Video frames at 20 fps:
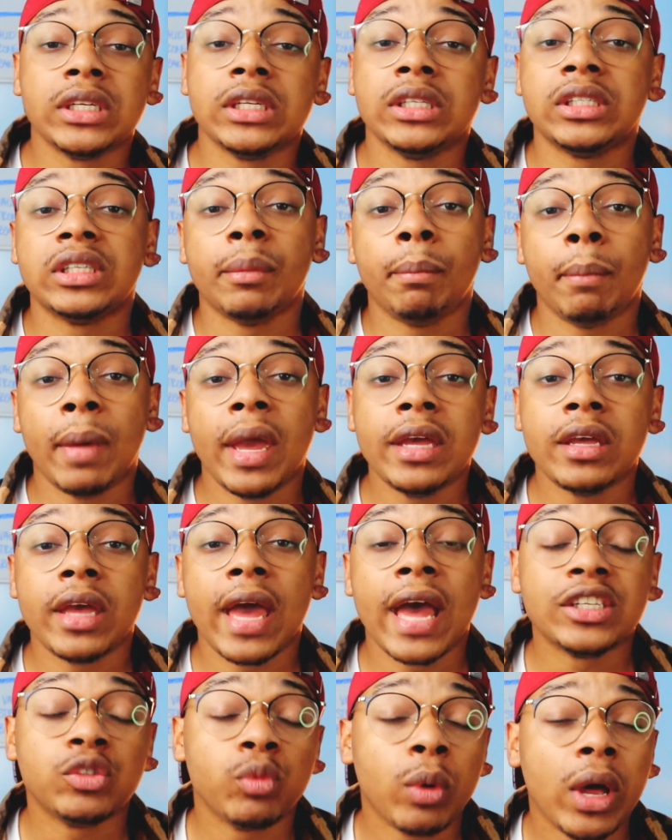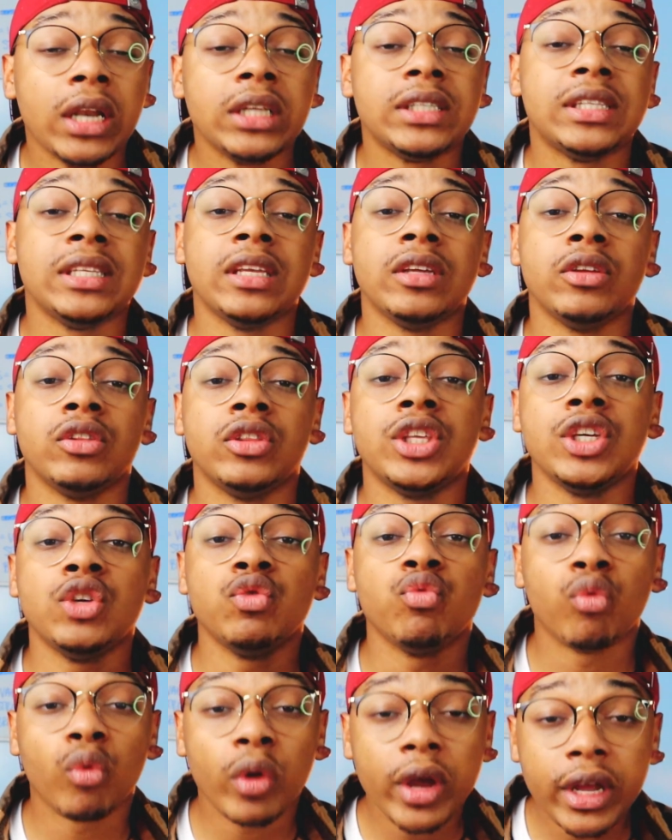to make, as well as the
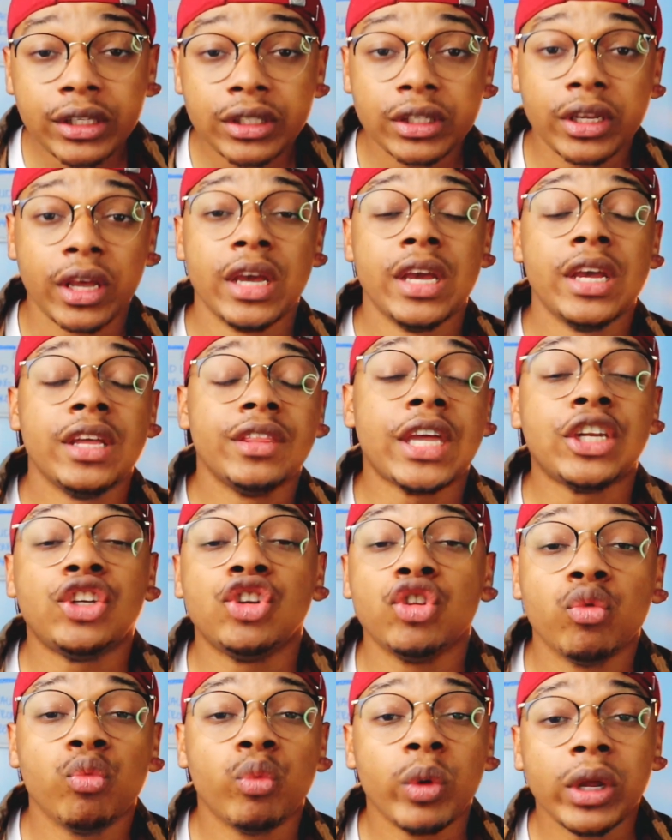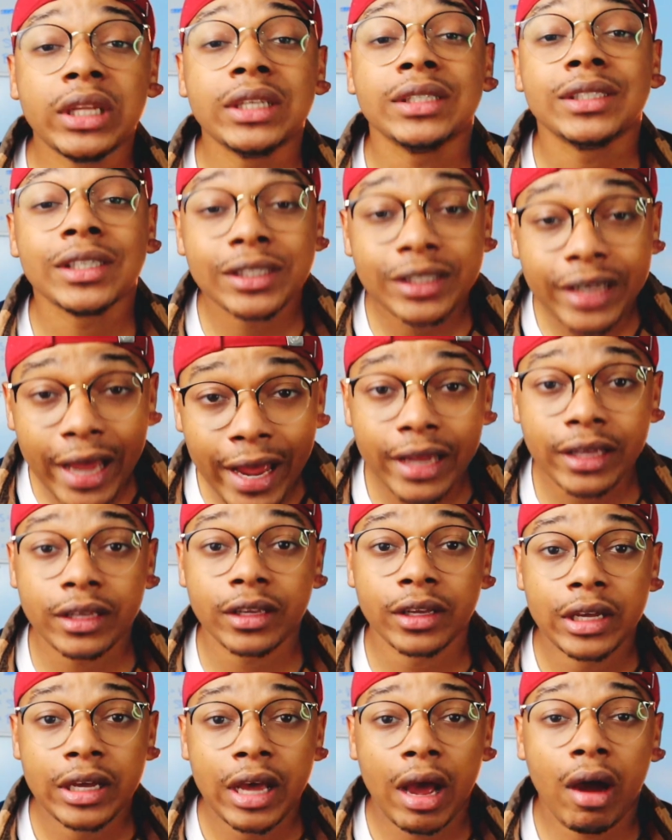risk that you're willing to take.
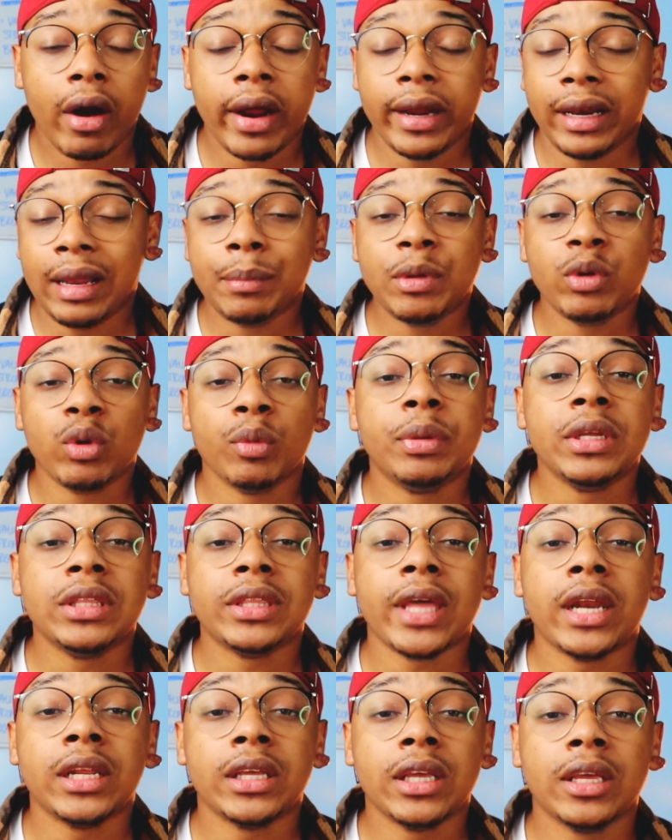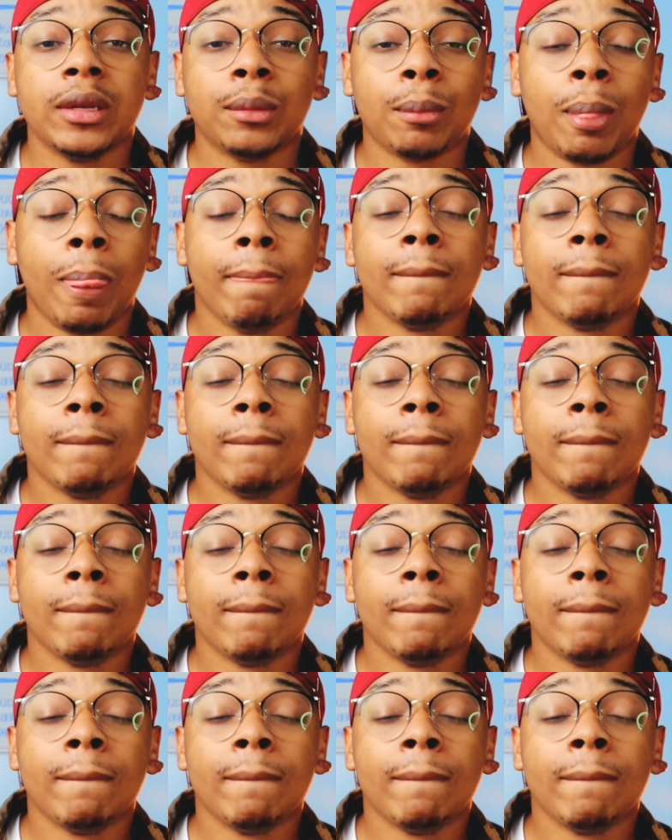All right, let me repeat that again.